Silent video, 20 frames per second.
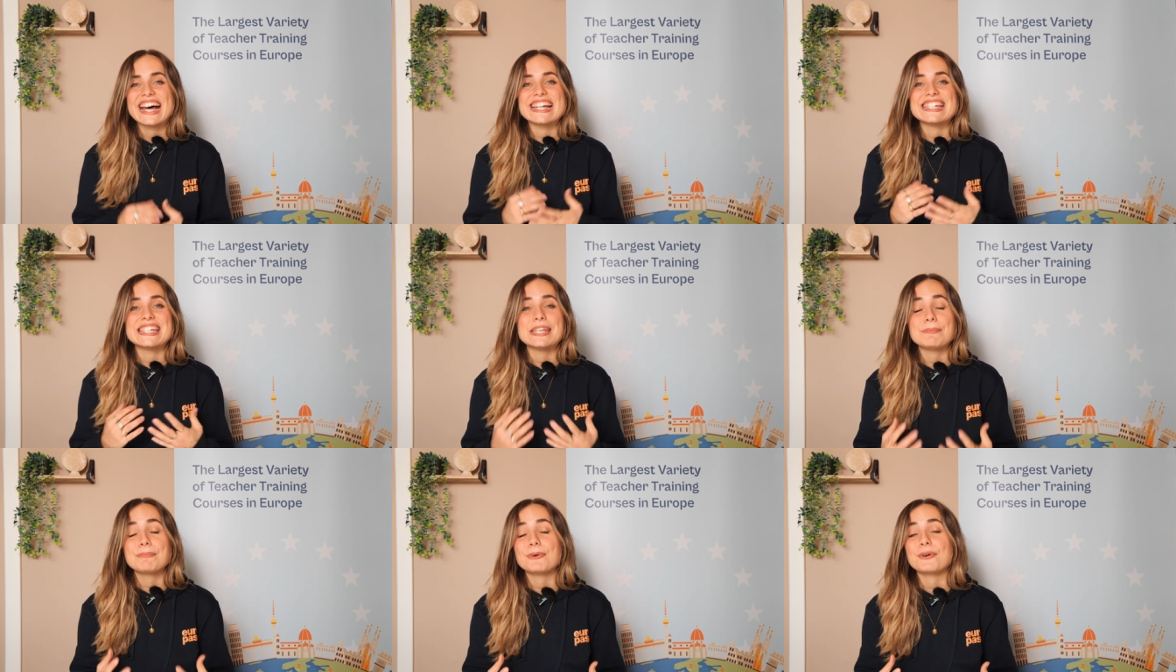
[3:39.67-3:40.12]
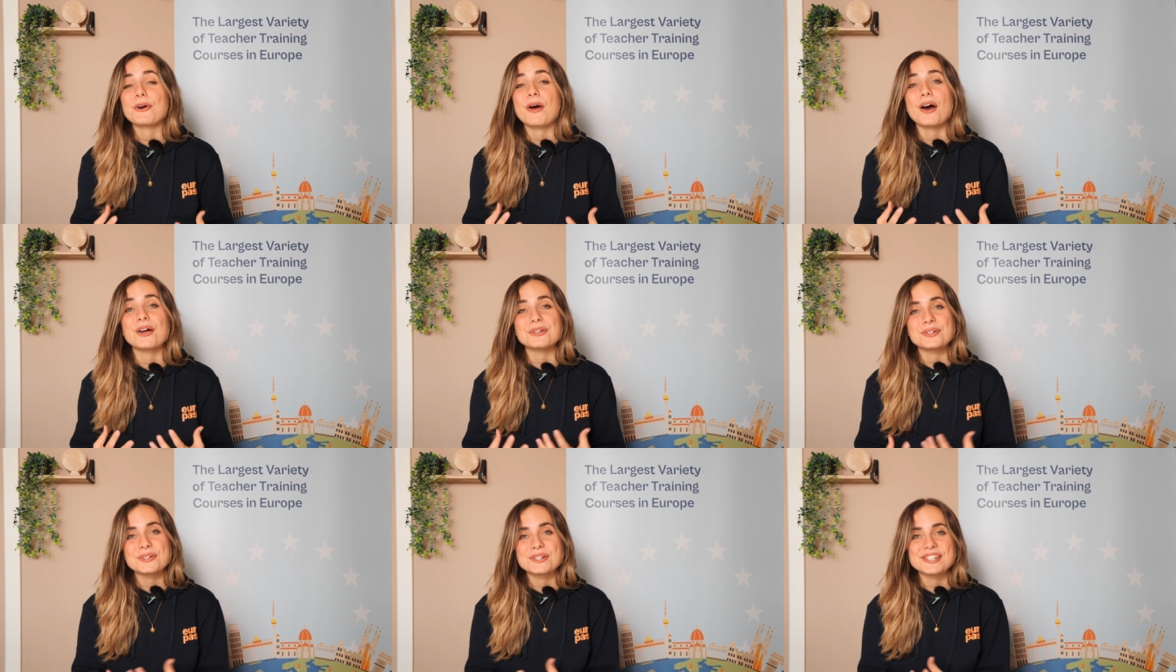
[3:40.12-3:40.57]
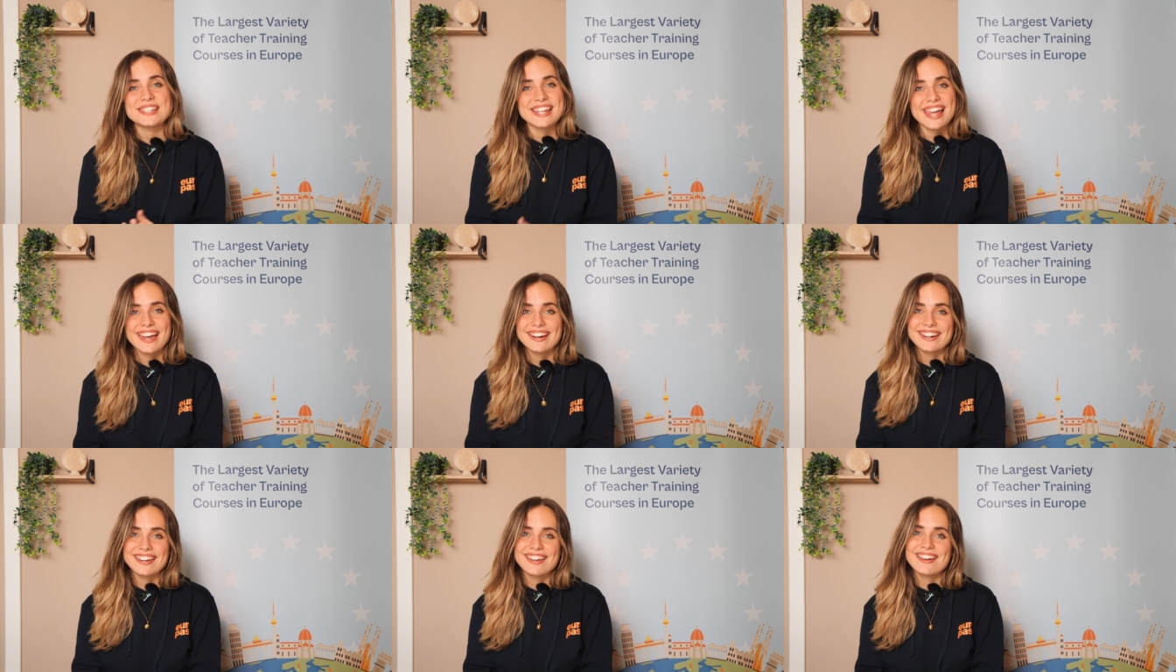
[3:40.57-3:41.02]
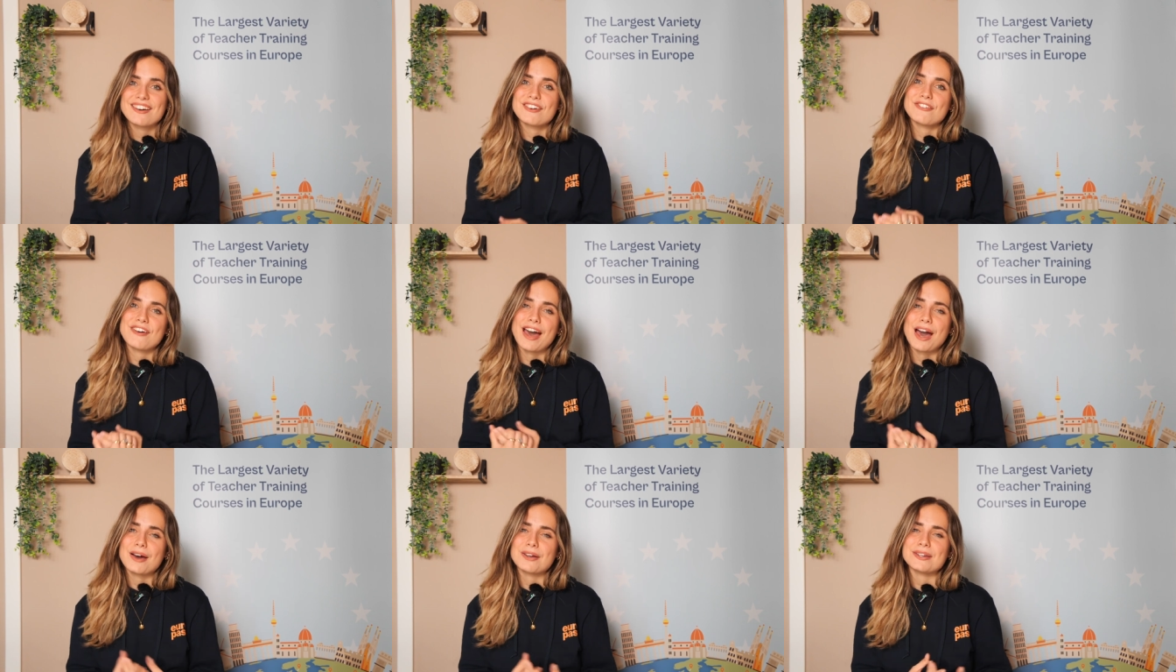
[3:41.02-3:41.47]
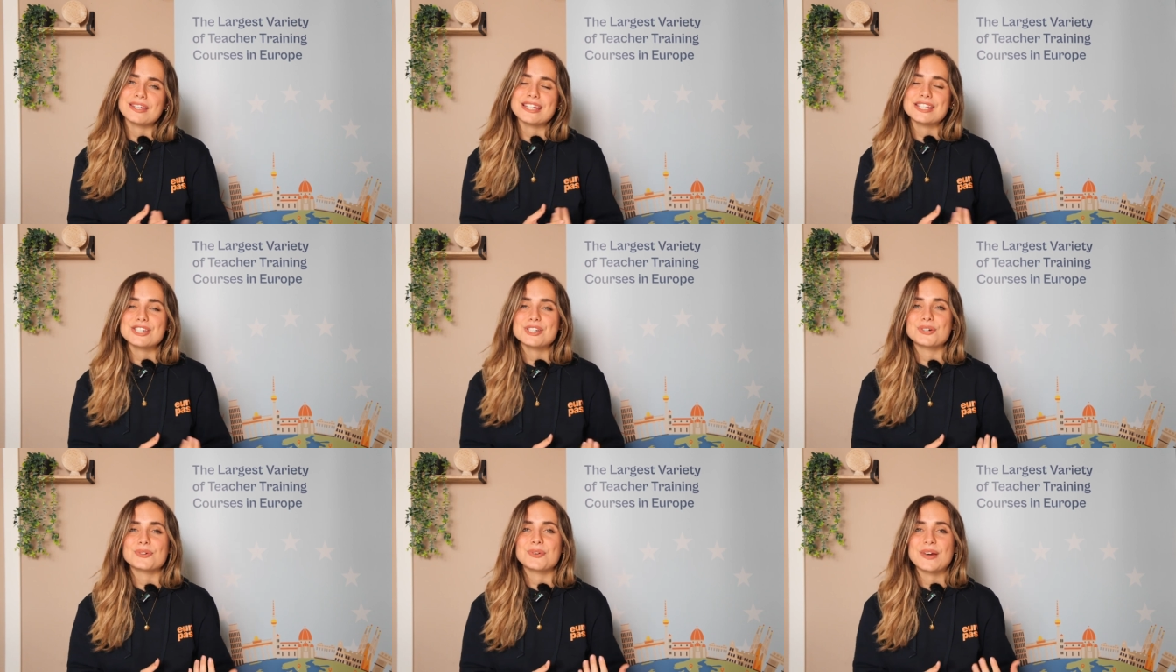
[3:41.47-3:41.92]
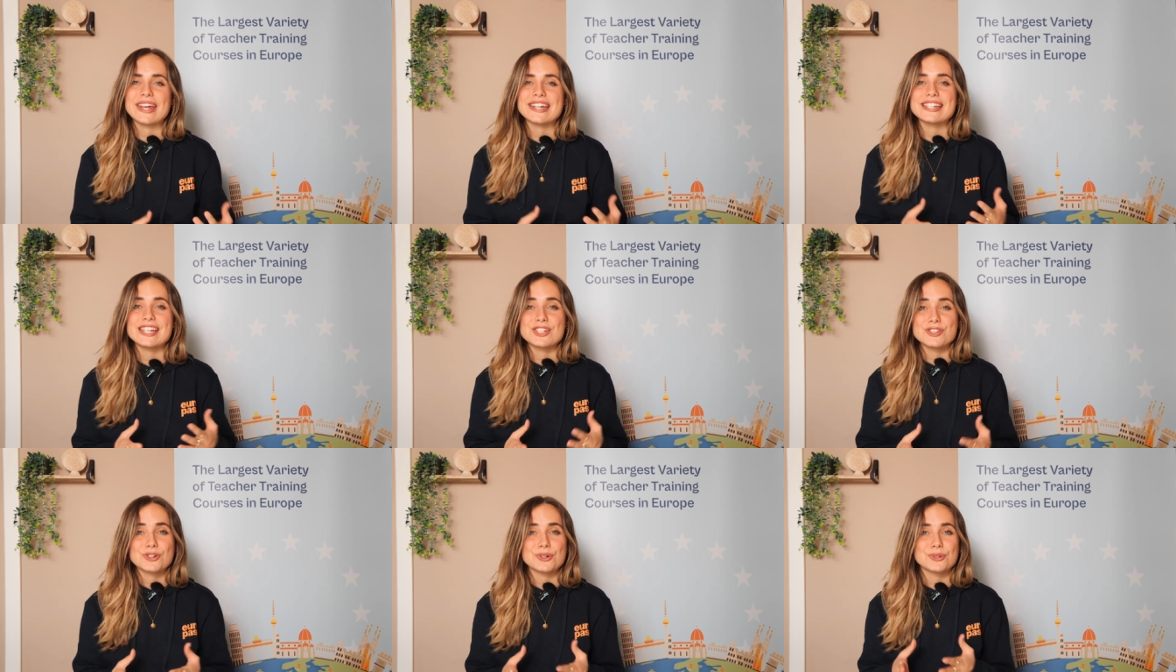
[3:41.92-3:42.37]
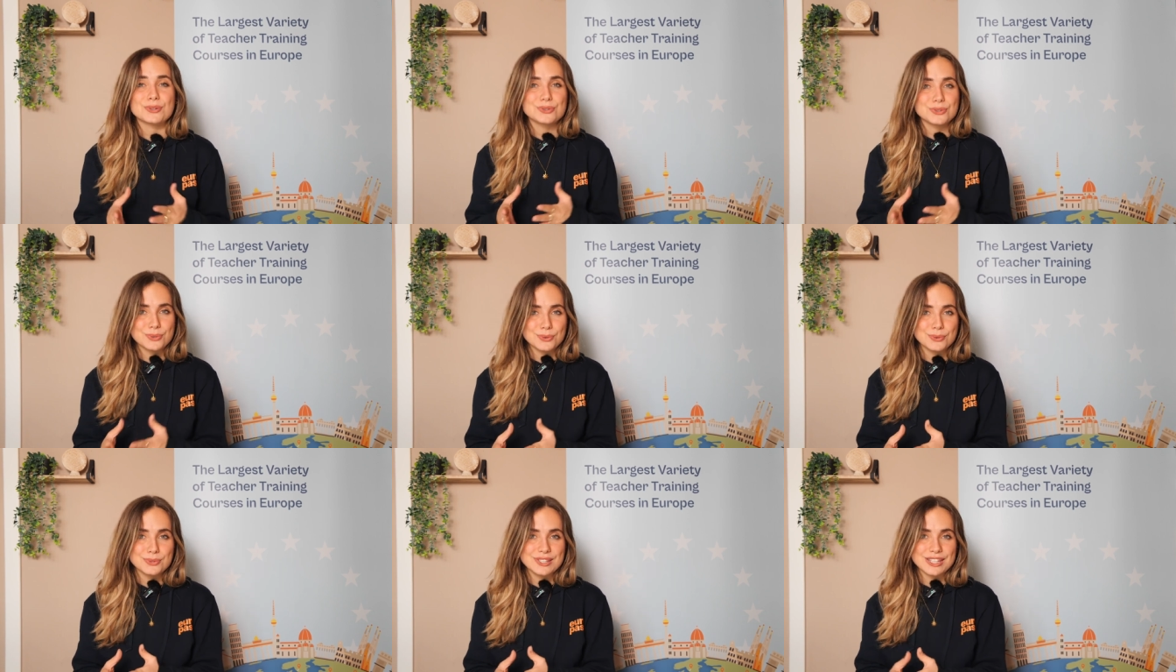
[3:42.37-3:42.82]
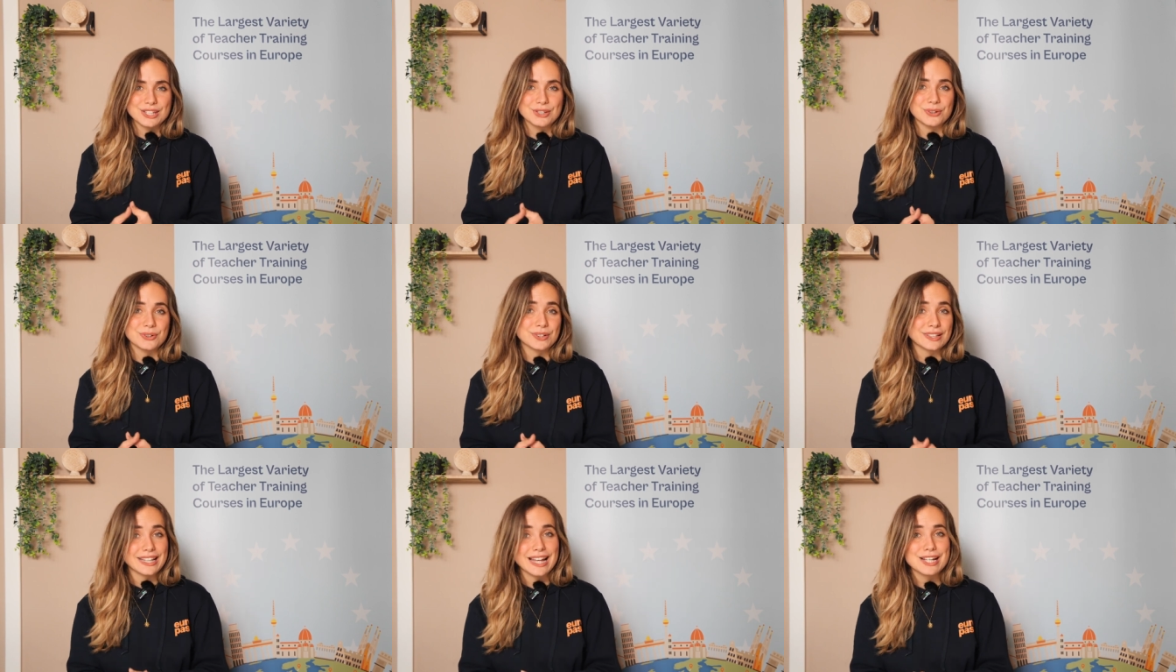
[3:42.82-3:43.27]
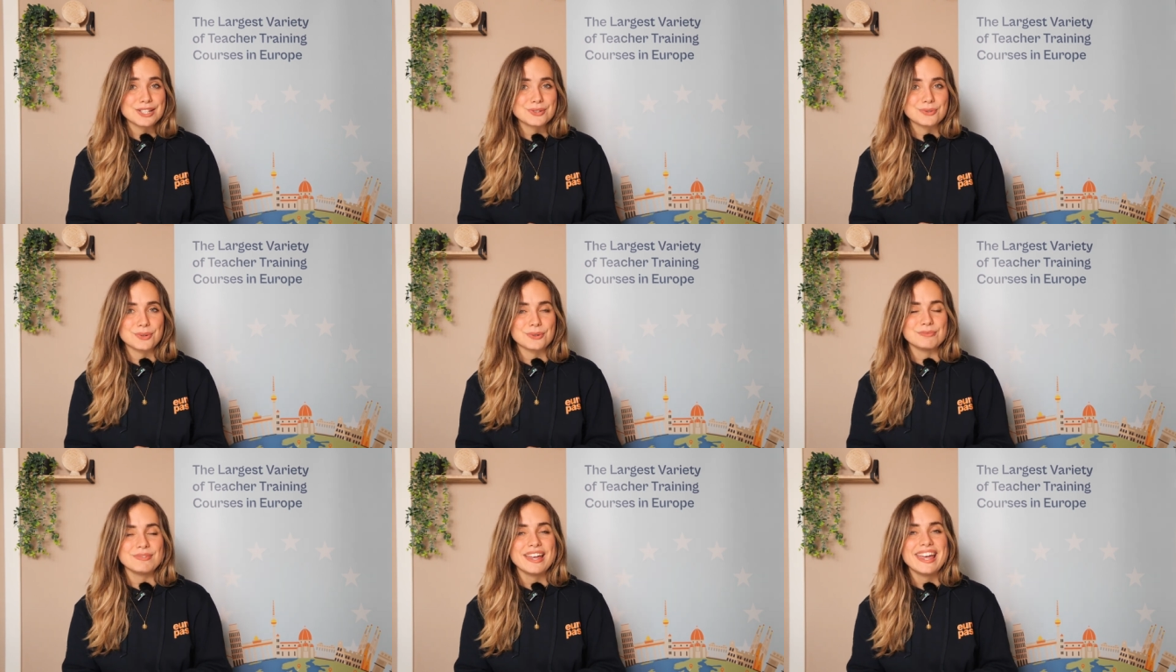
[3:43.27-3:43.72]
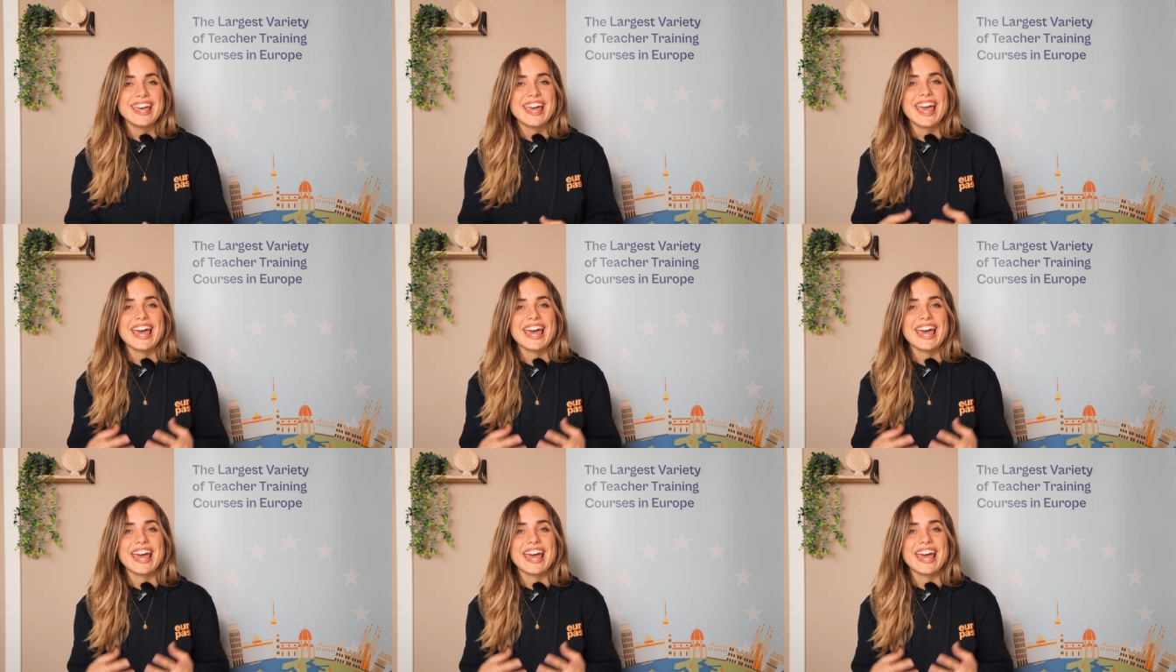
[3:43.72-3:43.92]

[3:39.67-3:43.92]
a deeper understanding of how to integrate digital tools in your classroom,